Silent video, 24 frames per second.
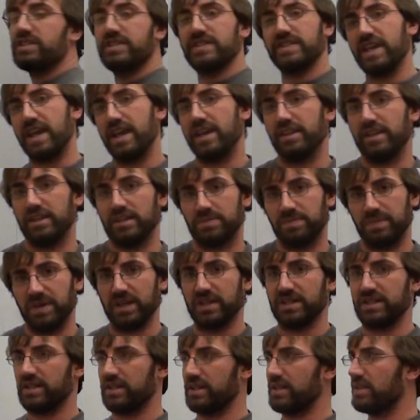say this
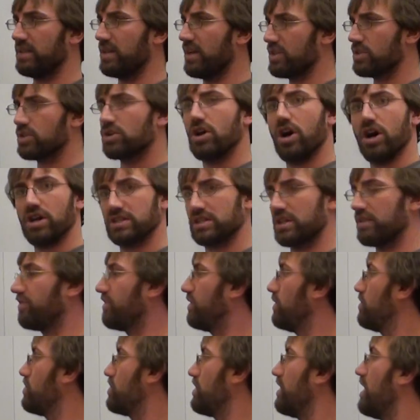because it does cause
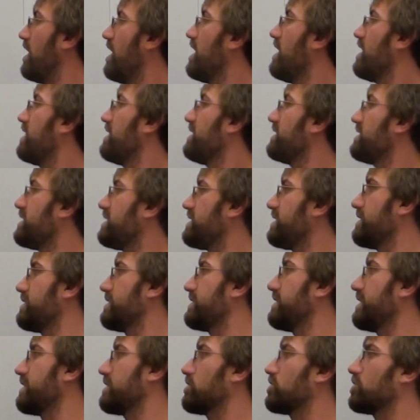confusion. This is the
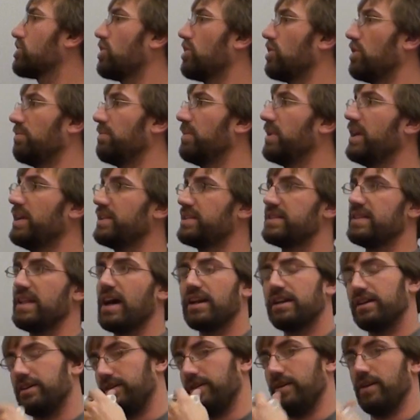sixth term. It's
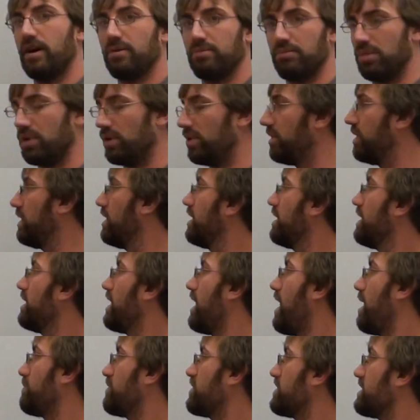not a number.
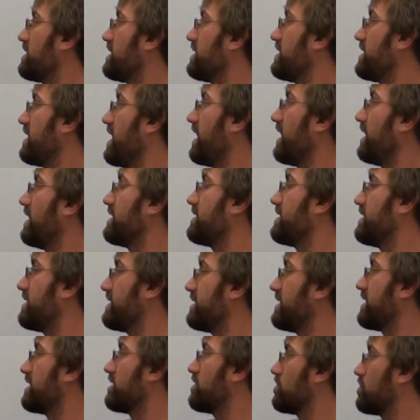I'm just saying it's the
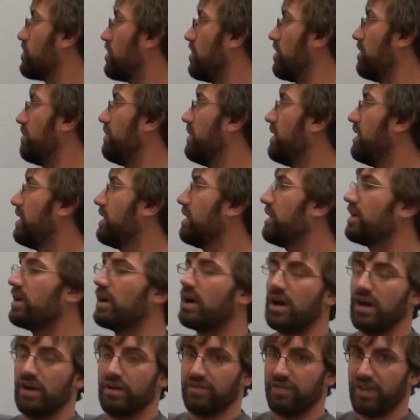sixth term
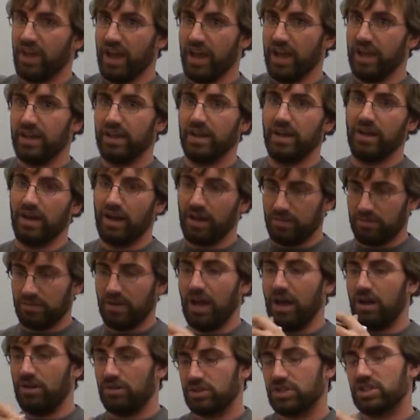of A.
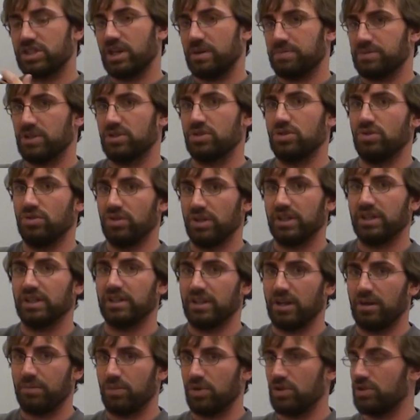I'll substitute in a
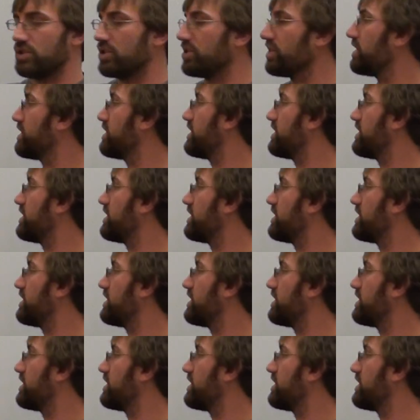number in just a